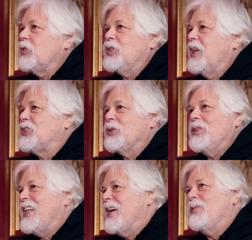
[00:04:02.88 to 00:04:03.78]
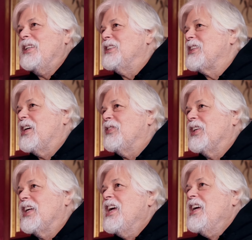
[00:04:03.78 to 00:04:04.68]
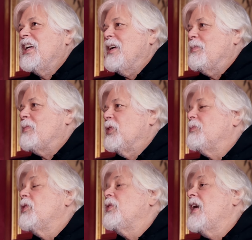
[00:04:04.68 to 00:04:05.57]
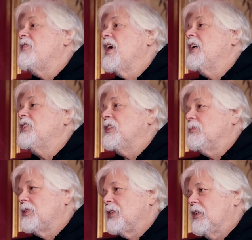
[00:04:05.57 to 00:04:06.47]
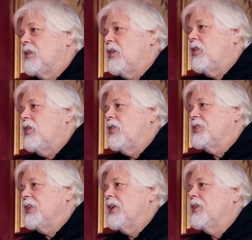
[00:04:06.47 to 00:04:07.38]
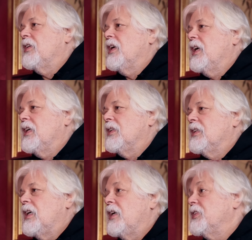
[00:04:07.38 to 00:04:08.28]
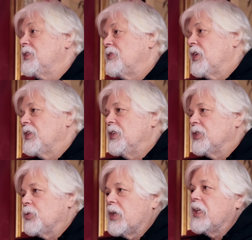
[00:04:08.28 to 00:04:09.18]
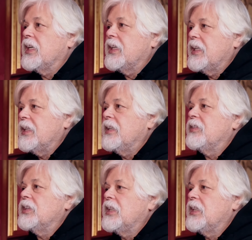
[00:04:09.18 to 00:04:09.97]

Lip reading: we have so many campaigns, it's hard to really keep up with it. But we have nine ships all together and hundreds of volunteers working at any given